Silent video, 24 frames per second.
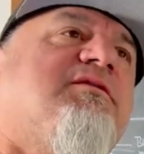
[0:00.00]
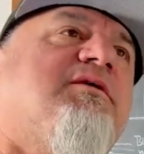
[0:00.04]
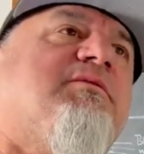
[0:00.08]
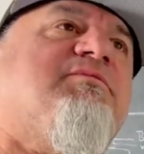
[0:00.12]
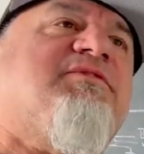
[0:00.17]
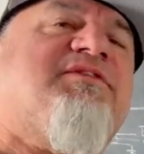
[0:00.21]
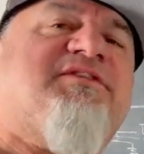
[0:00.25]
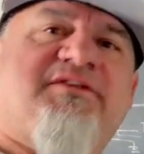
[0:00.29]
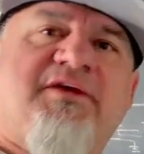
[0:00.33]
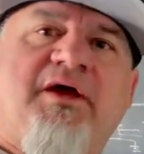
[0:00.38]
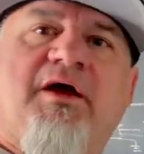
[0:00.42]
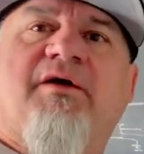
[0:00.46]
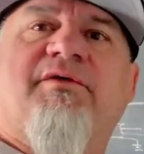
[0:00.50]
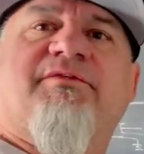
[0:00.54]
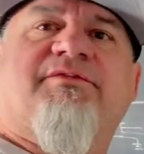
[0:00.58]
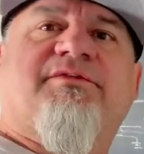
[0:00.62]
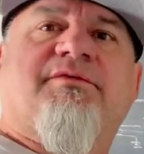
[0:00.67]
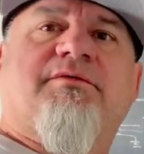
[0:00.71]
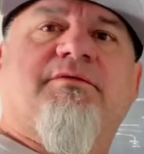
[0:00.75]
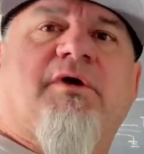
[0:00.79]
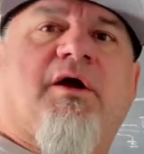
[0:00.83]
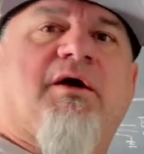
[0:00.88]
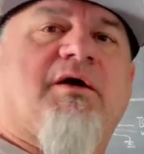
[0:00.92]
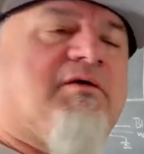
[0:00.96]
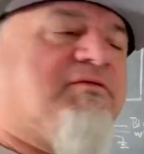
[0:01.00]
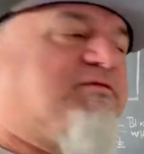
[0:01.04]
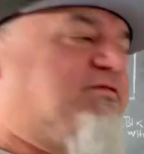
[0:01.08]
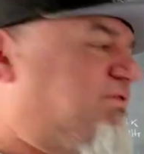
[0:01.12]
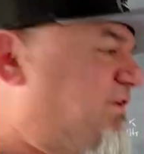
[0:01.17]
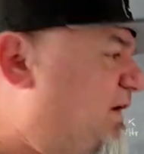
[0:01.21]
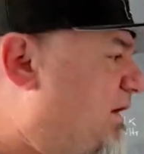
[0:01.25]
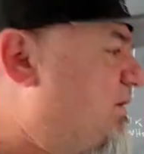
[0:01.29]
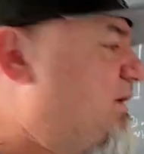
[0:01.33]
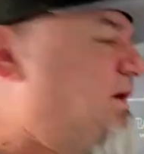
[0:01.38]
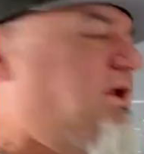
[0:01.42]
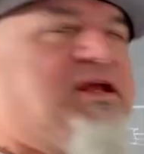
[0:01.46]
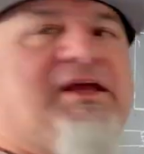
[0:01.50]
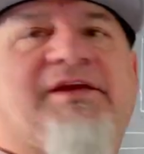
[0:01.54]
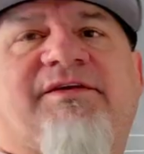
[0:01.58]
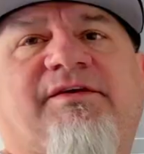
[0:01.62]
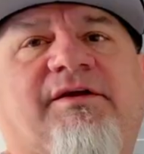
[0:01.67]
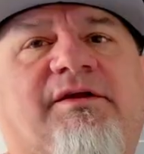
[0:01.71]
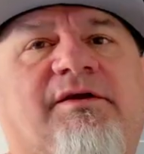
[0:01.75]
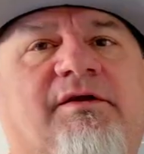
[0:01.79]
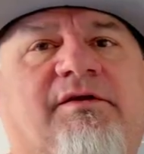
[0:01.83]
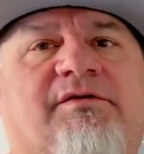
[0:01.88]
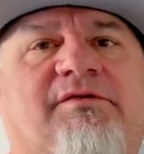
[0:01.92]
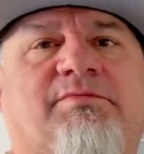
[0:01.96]
themselves are very
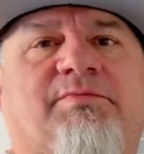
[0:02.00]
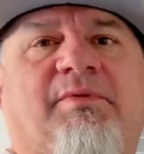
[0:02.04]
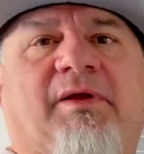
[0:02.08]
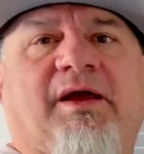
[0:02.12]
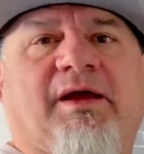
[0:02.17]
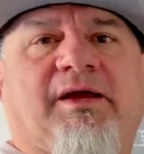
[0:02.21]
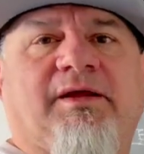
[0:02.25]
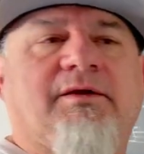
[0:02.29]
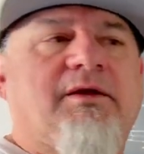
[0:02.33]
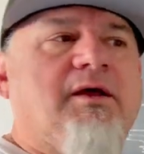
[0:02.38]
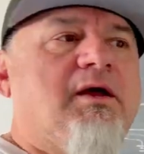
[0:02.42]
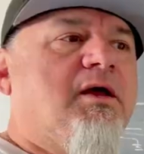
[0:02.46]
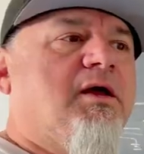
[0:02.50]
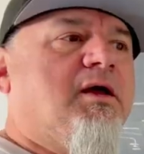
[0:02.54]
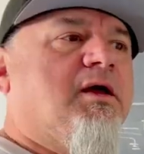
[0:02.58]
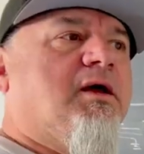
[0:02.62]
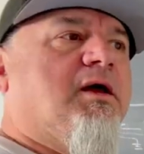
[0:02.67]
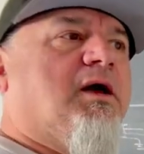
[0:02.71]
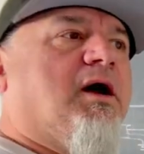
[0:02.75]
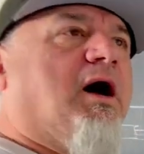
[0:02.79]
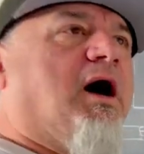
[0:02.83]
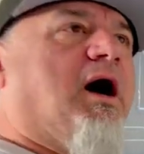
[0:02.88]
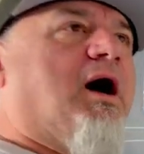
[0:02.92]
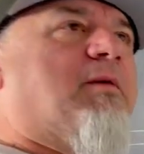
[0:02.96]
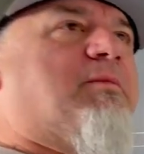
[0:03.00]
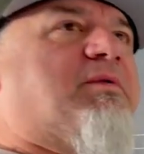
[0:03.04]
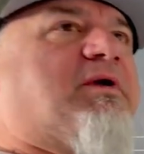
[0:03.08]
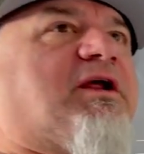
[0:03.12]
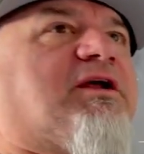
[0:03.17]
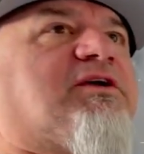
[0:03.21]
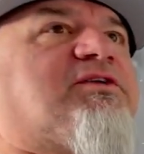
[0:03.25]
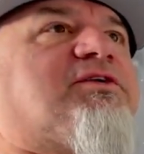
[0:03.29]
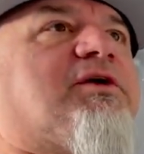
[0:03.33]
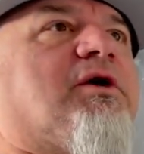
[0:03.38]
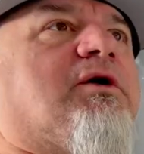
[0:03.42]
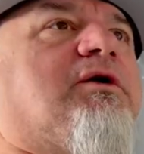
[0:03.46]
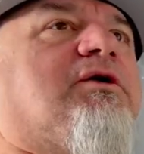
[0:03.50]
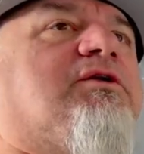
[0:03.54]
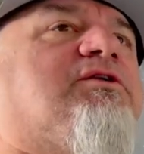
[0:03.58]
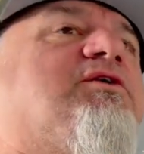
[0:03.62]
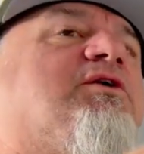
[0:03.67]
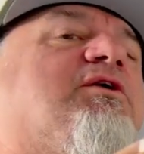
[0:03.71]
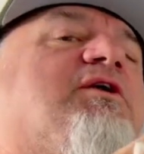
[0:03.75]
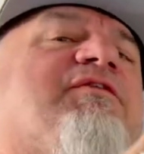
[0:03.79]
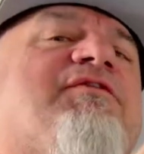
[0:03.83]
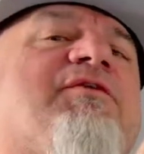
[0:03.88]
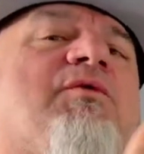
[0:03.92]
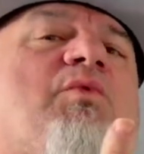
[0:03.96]
easy to explain, but I'll show you
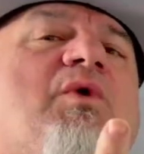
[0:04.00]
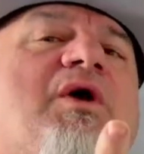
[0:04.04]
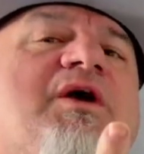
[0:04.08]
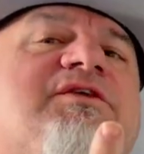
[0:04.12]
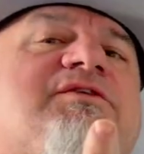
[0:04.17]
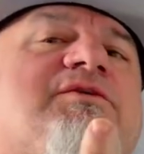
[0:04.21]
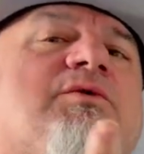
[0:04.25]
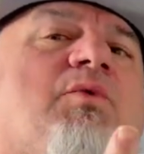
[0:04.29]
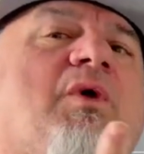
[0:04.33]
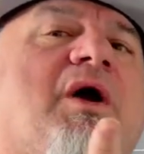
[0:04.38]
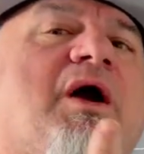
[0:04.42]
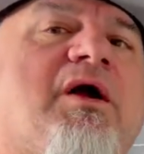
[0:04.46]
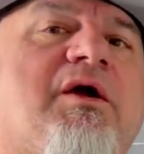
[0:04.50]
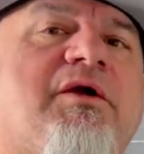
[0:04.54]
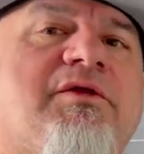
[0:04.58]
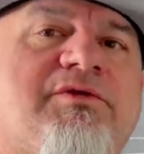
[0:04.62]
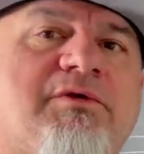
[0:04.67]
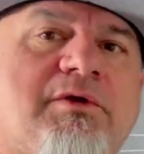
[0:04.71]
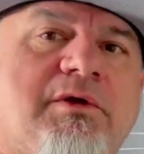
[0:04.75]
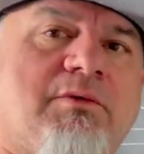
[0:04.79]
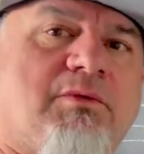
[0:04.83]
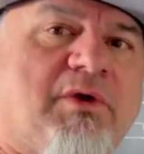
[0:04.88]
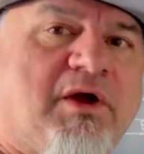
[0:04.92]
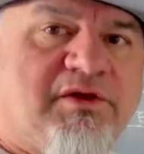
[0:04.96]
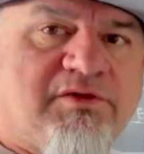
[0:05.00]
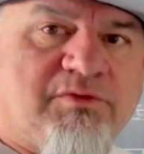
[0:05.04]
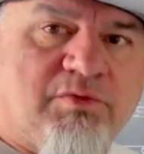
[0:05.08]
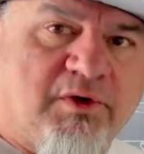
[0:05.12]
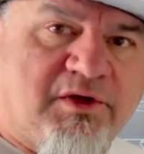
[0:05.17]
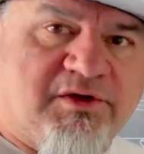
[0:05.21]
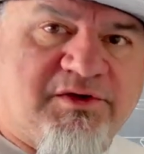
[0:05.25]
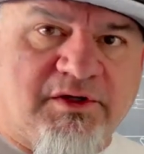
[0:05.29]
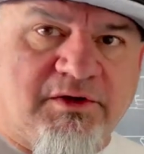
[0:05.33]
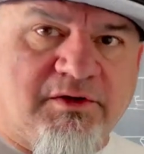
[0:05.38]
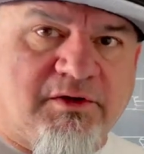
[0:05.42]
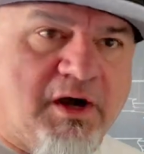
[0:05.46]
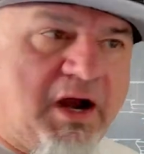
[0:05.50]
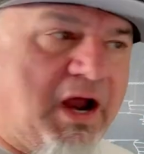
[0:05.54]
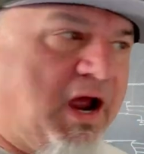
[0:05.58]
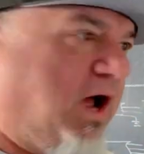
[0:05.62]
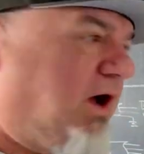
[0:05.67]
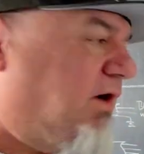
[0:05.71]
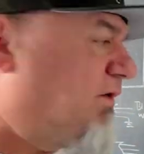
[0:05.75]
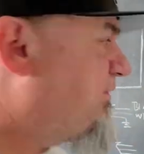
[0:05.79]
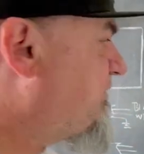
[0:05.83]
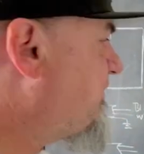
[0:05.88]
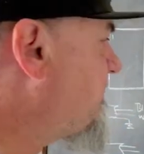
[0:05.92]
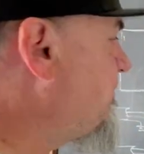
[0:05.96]
two different ways to wire a three-way switch in your
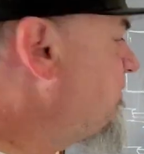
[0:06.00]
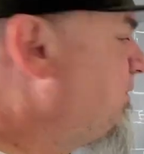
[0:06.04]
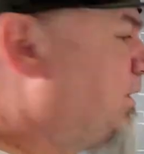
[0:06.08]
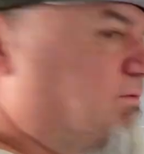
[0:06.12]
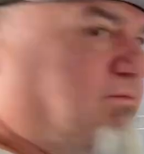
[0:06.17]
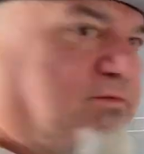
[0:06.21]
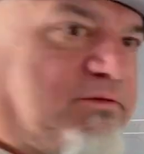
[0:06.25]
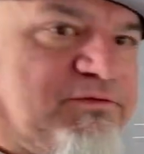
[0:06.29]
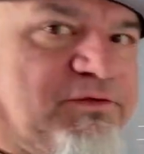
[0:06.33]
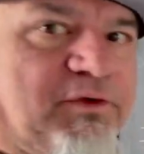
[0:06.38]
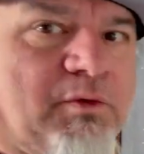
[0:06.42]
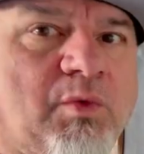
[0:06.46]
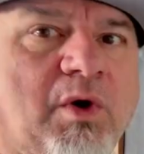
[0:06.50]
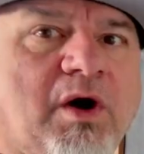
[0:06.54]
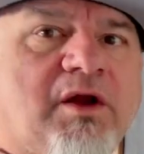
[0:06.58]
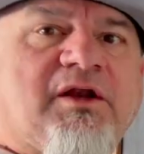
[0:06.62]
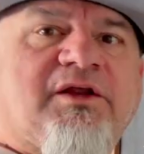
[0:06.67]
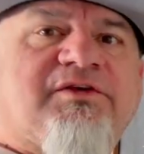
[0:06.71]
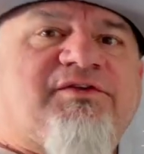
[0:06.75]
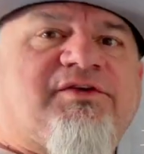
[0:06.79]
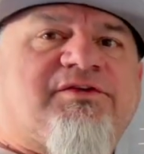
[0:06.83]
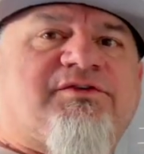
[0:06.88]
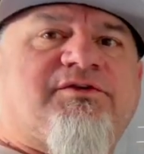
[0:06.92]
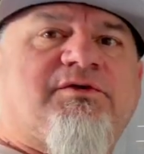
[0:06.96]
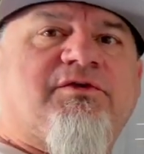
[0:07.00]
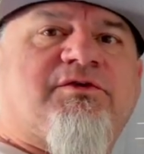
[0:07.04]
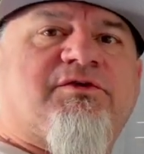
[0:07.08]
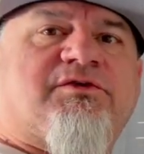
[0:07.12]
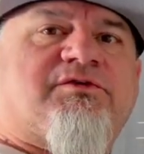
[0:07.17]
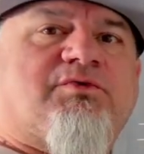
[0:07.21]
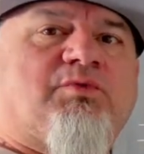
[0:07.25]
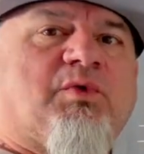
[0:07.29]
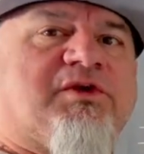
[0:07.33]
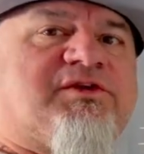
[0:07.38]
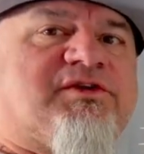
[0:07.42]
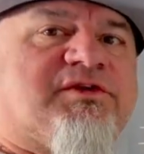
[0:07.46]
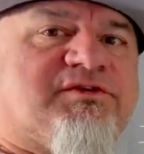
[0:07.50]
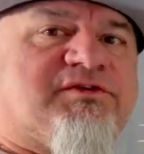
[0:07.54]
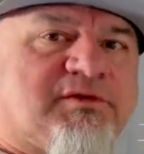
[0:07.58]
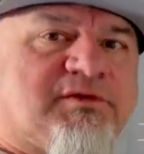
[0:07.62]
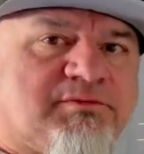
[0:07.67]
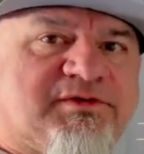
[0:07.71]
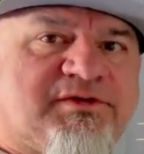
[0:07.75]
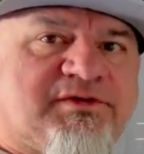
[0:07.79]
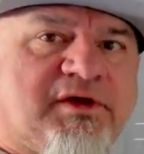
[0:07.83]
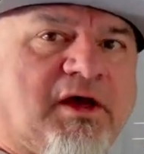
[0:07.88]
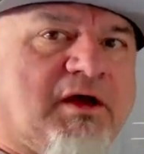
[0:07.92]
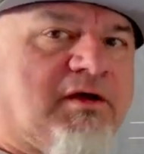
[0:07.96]
house. For one, let's just do the switches
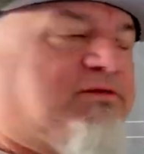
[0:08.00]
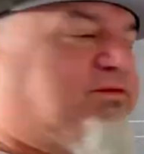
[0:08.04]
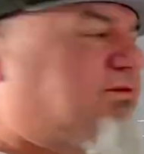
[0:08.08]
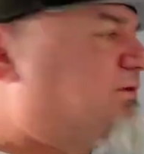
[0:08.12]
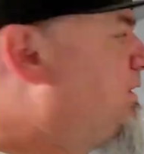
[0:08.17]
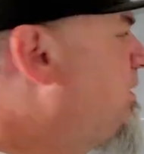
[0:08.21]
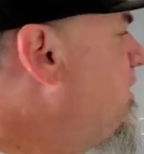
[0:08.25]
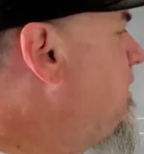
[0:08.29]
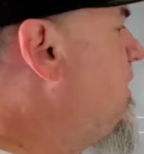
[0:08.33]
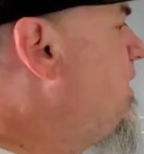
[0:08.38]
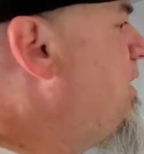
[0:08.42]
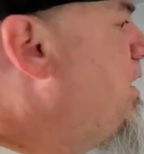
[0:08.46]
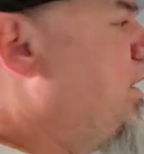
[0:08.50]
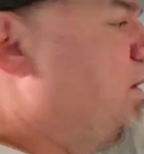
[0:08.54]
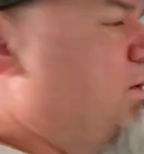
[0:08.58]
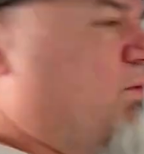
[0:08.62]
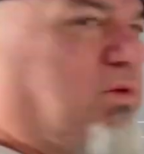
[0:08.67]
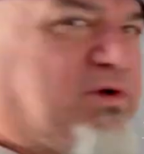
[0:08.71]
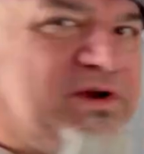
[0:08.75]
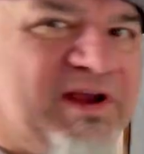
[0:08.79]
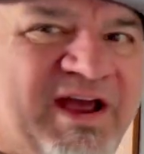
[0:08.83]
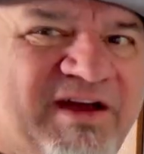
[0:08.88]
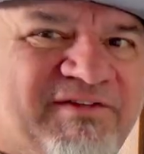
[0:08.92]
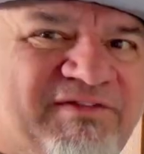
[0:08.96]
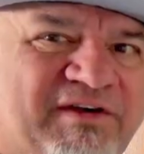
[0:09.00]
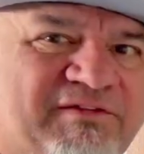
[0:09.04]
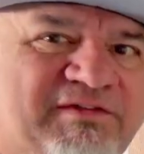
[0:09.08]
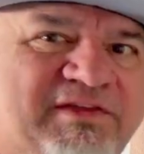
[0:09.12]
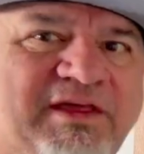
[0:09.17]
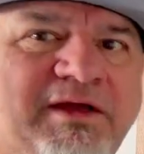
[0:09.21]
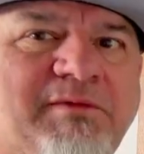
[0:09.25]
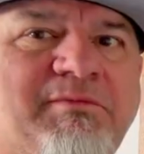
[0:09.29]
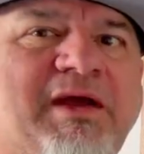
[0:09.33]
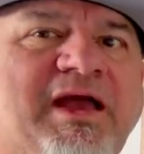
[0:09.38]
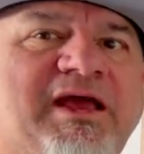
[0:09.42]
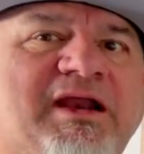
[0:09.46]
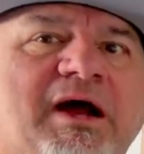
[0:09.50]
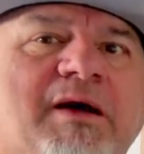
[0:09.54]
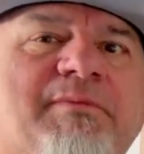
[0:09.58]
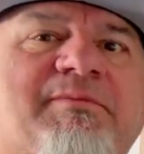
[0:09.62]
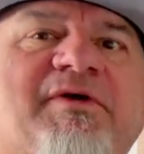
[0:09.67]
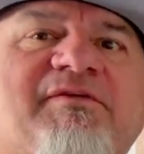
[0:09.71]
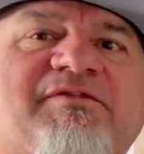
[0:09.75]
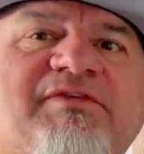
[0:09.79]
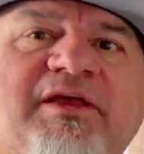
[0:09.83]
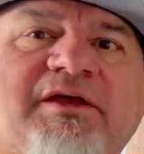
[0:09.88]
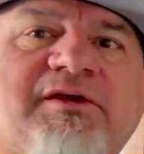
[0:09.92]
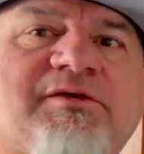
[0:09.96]
themselves. When you have everything made up,
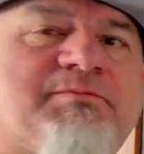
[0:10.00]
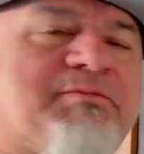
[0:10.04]
everything's